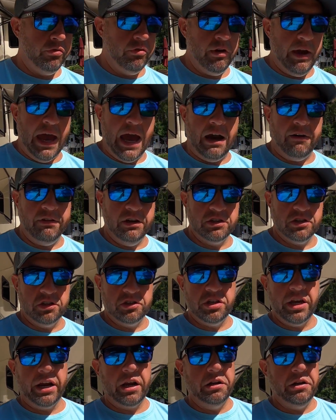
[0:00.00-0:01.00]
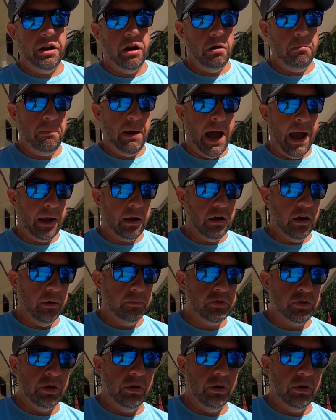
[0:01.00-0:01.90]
to have as a secondary backup.